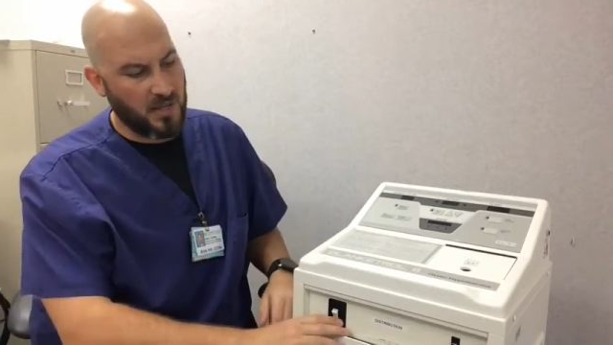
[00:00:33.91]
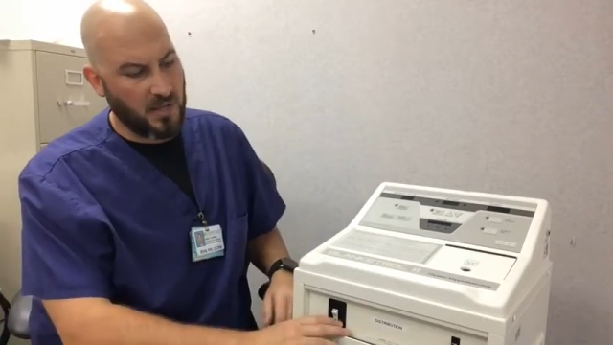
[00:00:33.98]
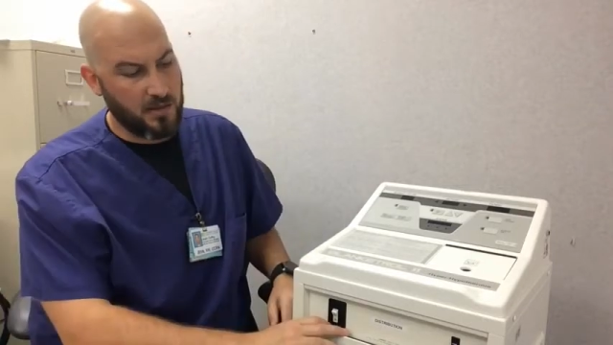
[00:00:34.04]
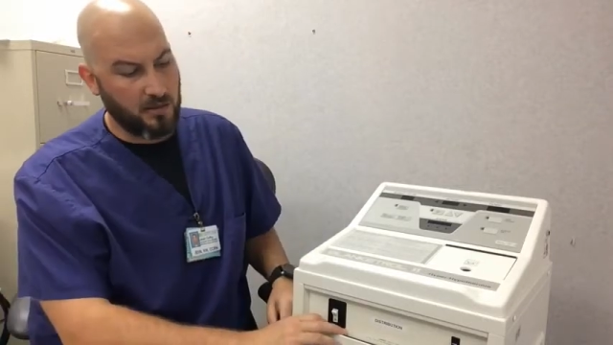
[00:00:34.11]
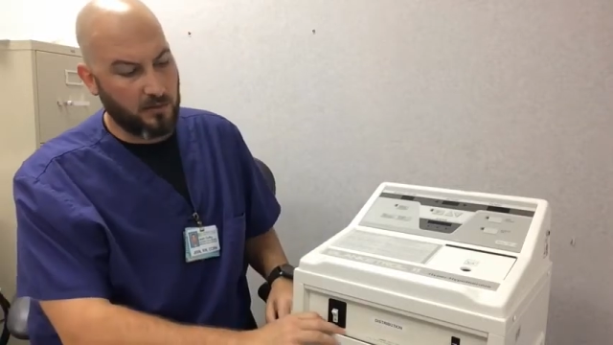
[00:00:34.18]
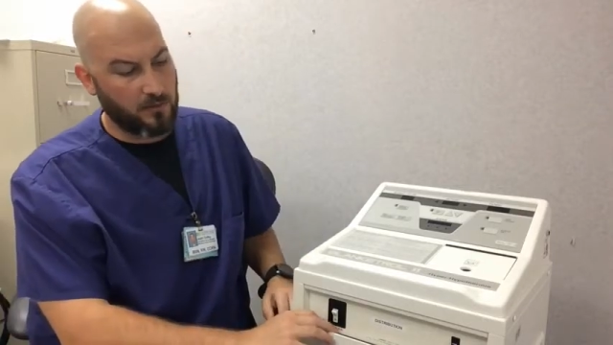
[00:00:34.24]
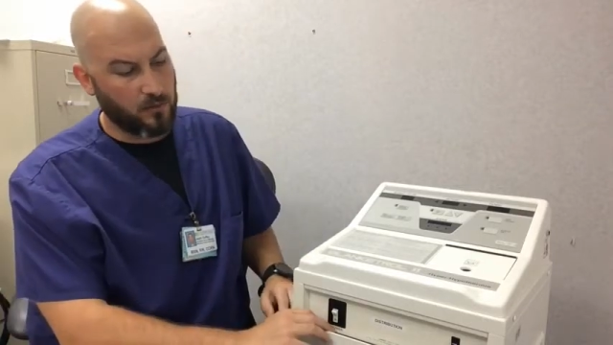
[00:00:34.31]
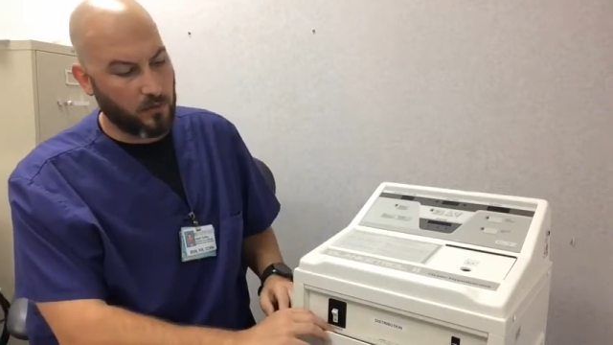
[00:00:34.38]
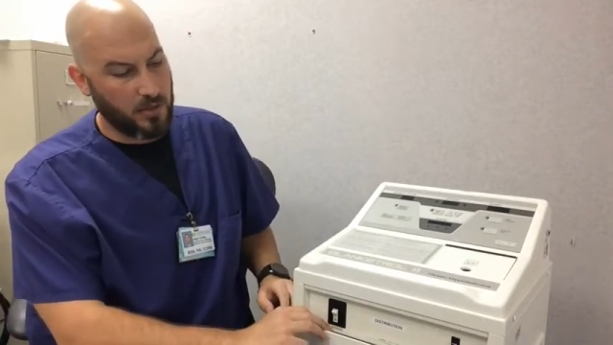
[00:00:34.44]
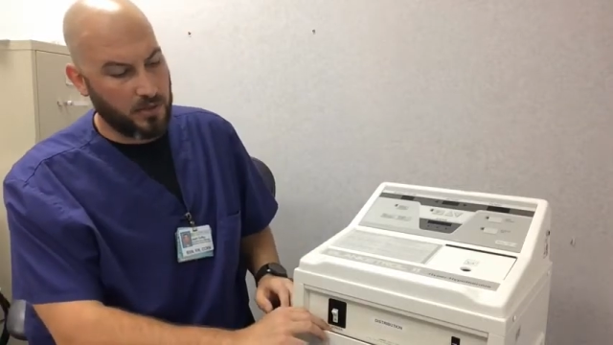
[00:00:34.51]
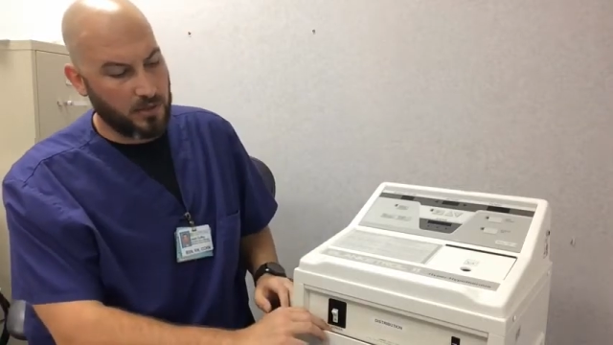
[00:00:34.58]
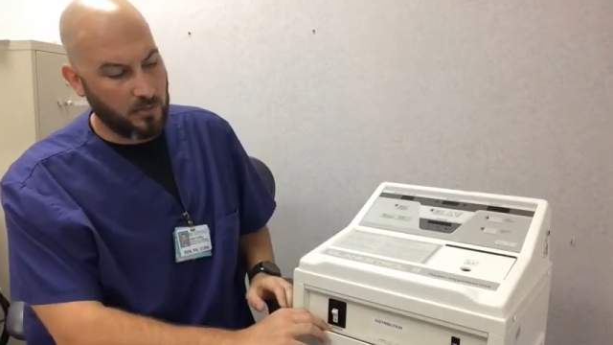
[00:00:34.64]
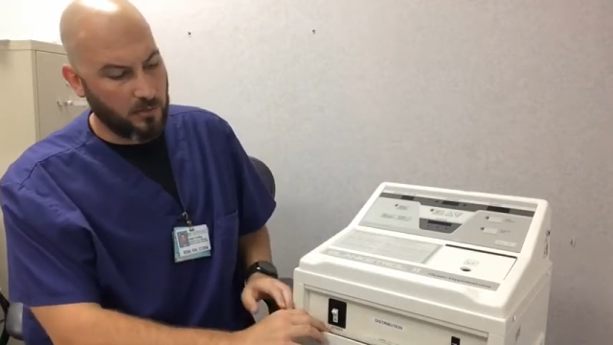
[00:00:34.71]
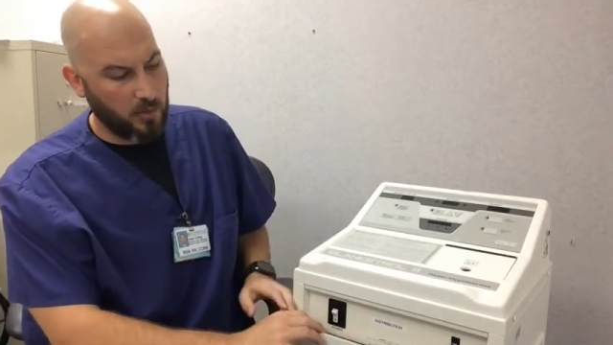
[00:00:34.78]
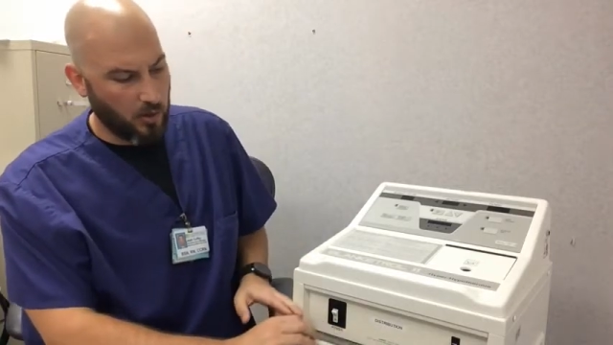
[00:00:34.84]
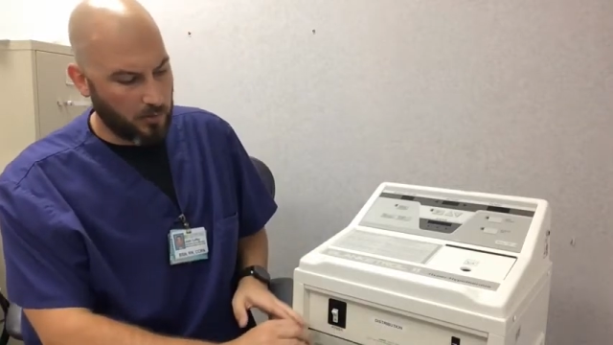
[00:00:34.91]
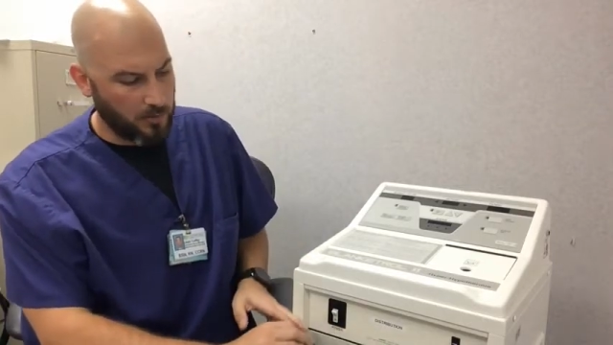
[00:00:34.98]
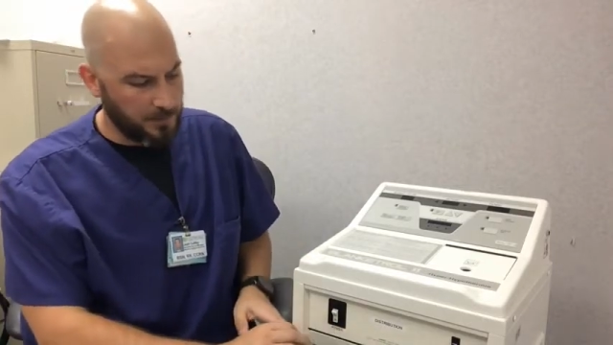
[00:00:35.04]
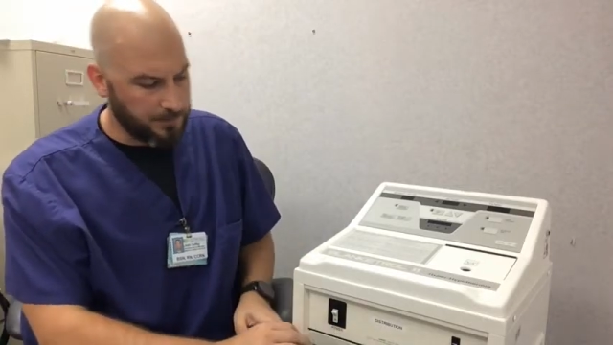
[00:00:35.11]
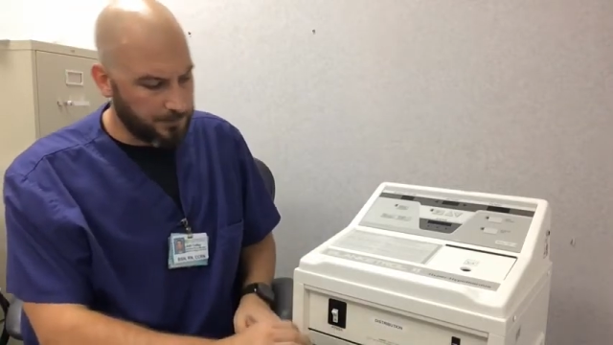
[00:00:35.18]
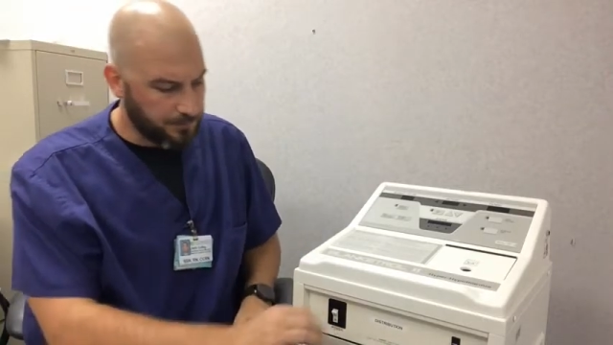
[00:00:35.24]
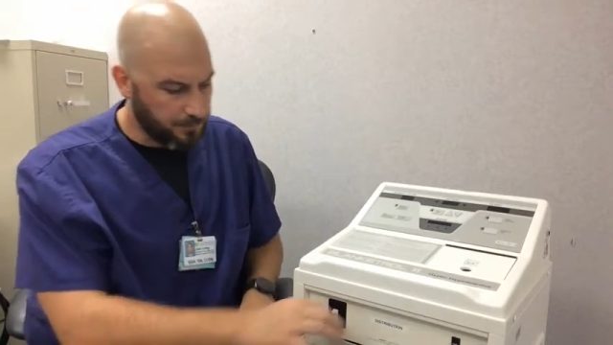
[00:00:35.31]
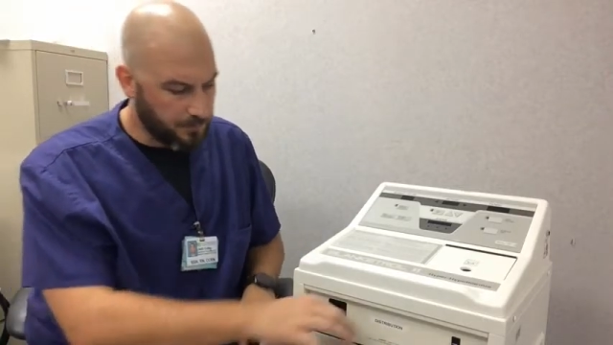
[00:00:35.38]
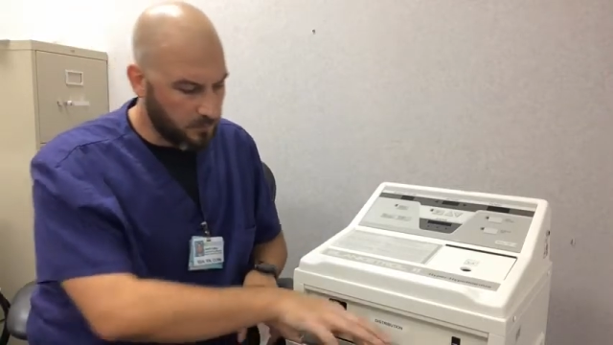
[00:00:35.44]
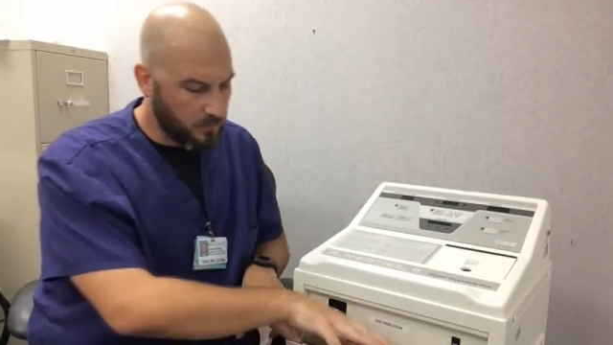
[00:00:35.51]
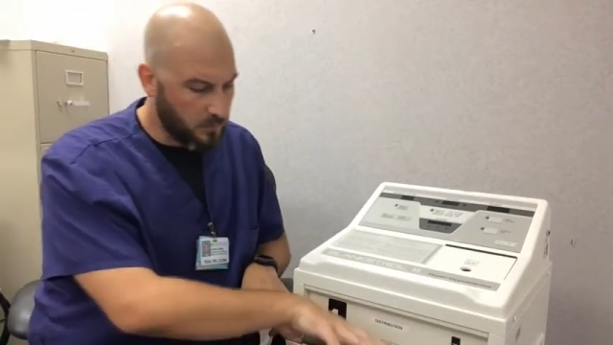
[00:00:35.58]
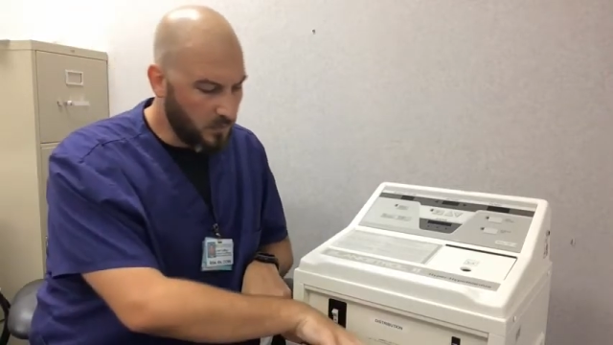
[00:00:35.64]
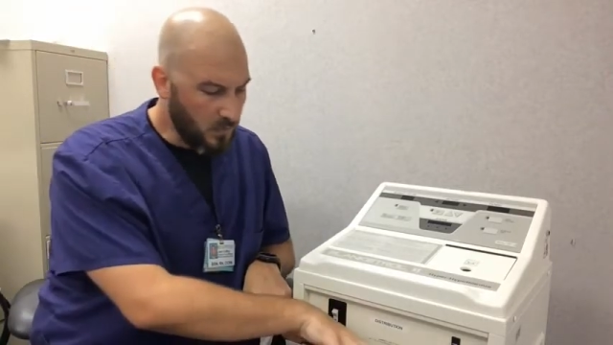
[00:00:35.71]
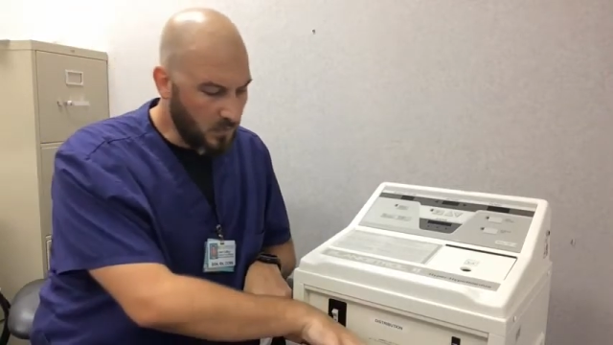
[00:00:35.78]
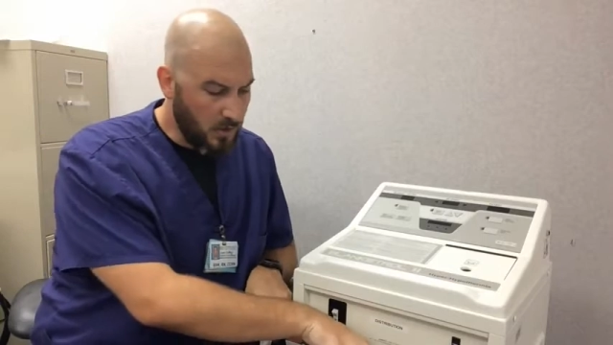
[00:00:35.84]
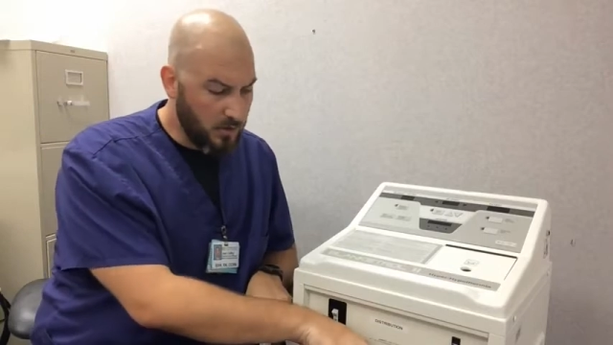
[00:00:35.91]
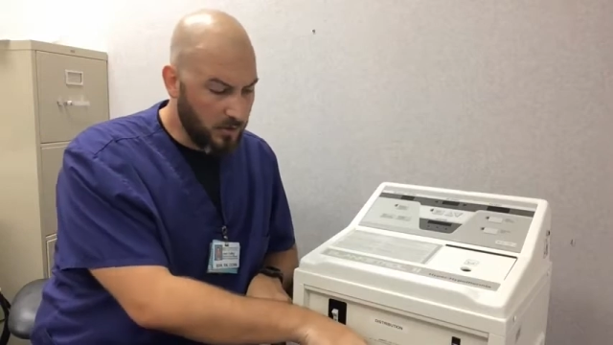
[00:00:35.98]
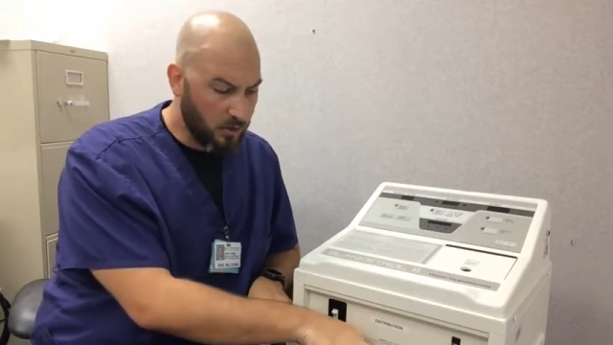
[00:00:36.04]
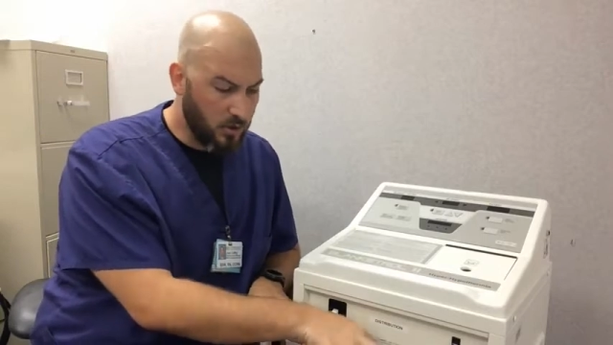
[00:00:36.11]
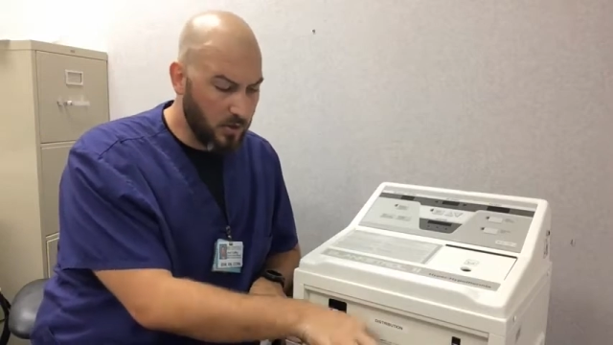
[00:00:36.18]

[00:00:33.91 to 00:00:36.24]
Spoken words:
In the front compartment, there